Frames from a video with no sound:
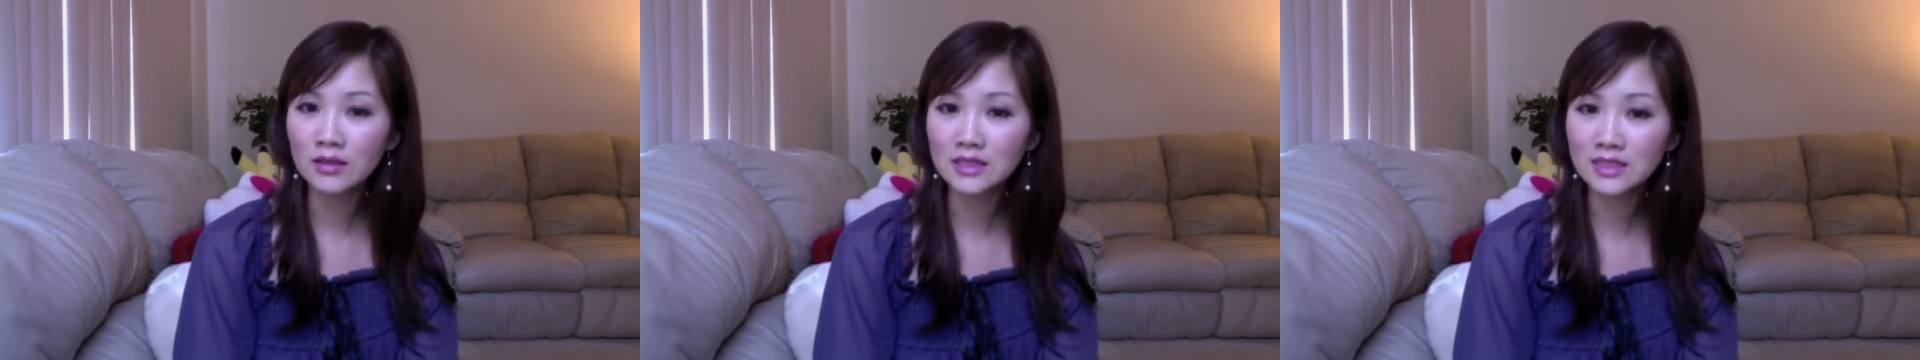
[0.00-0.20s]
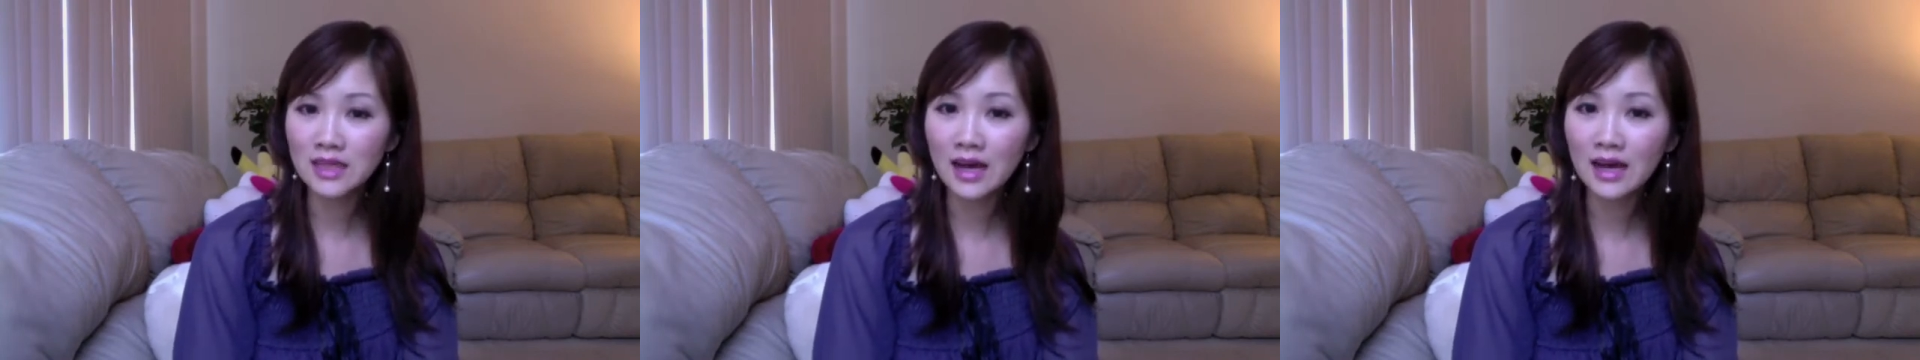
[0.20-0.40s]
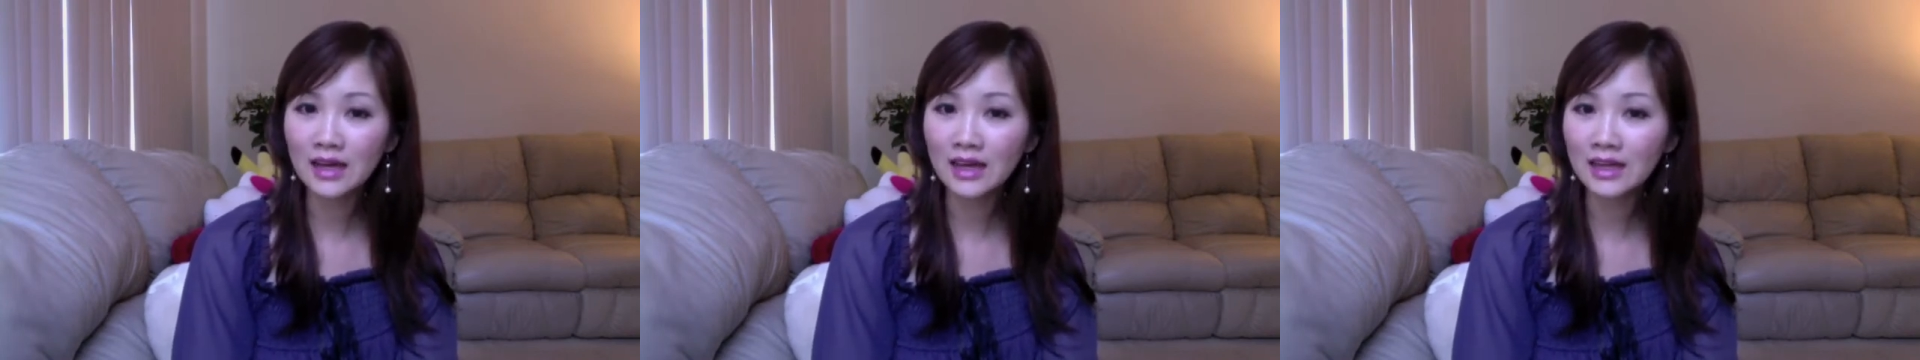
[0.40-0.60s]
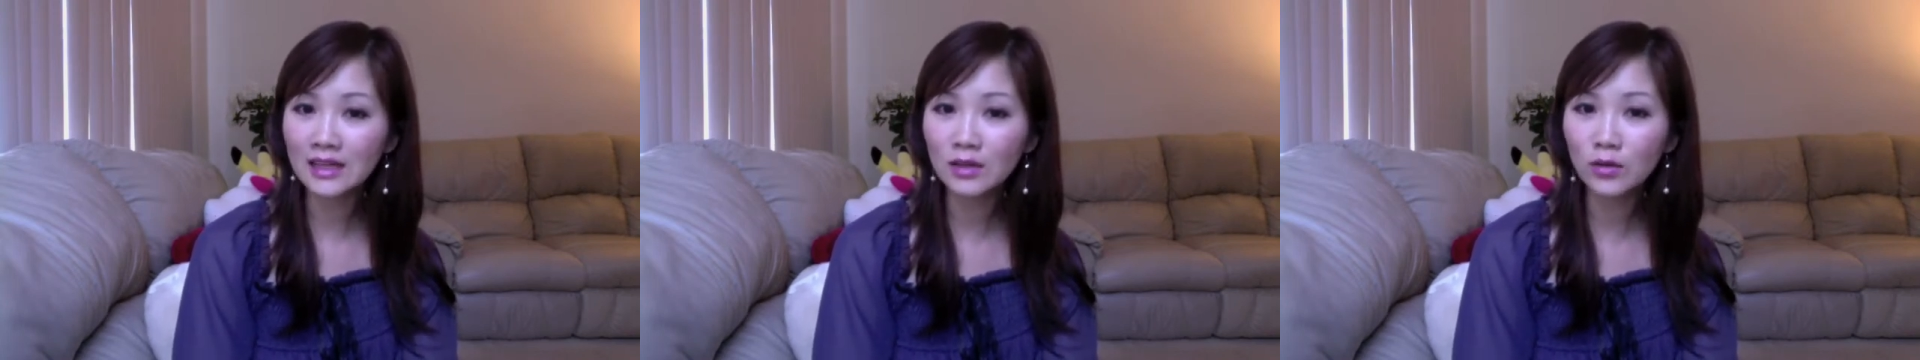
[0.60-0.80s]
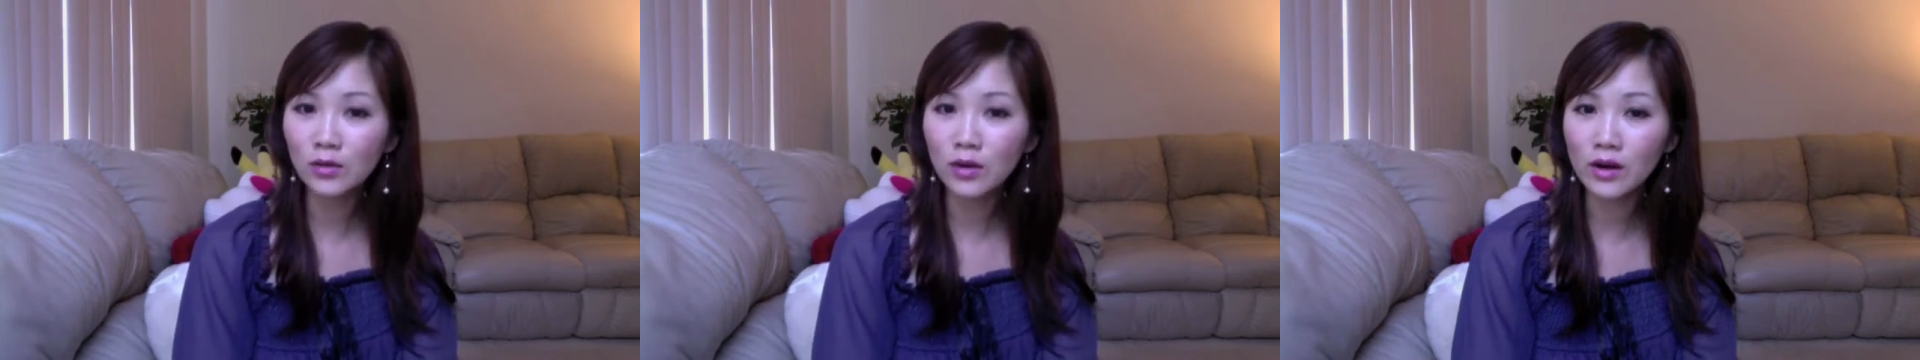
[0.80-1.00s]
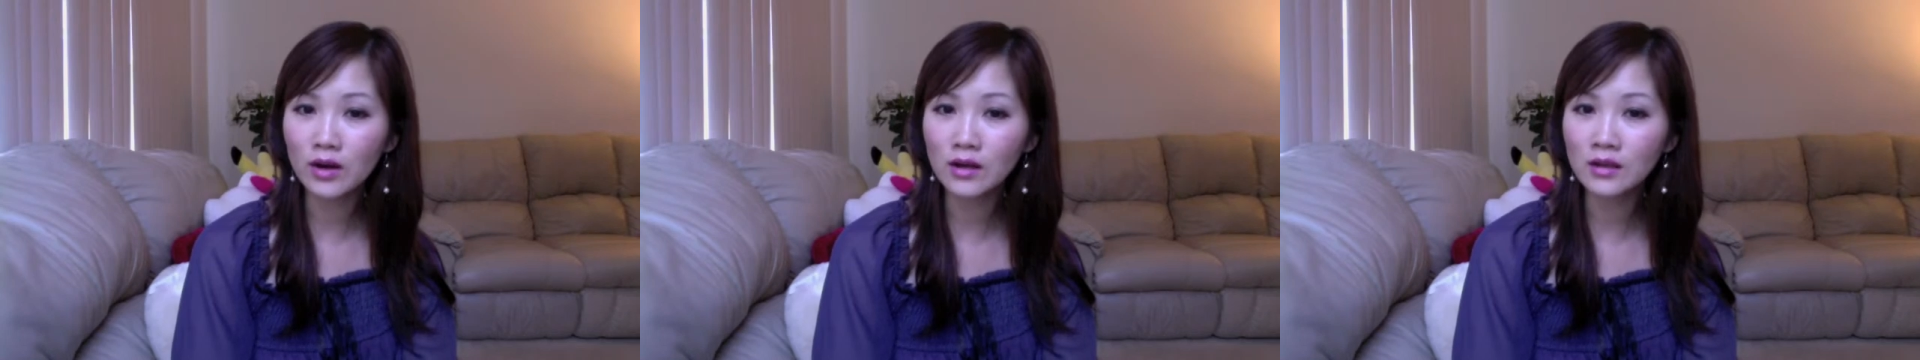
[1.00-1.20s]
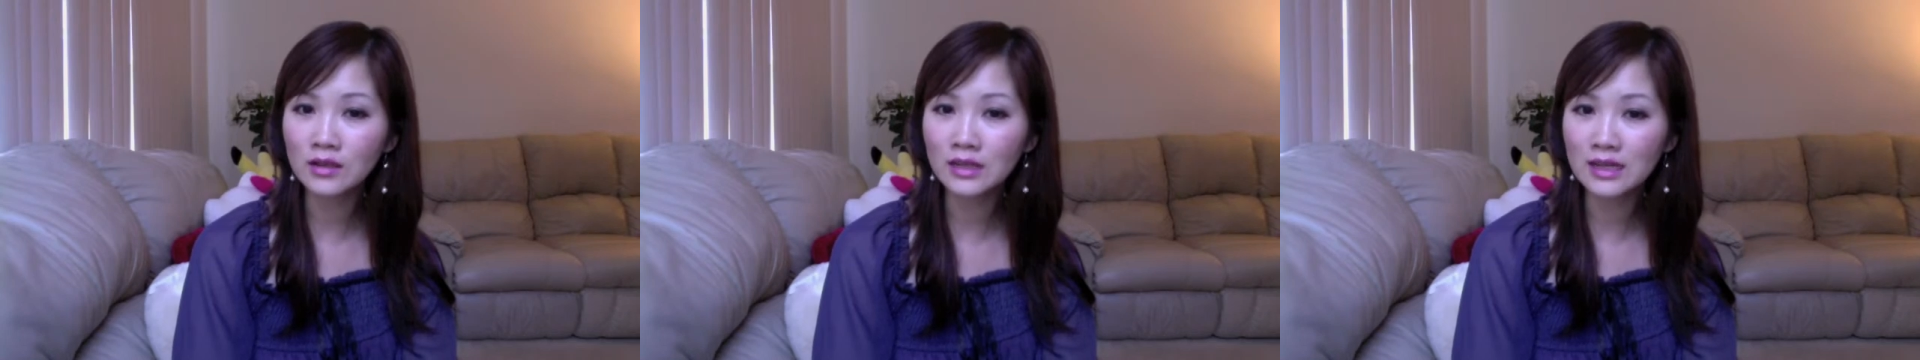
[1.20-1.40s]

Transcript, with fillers: sign anywhere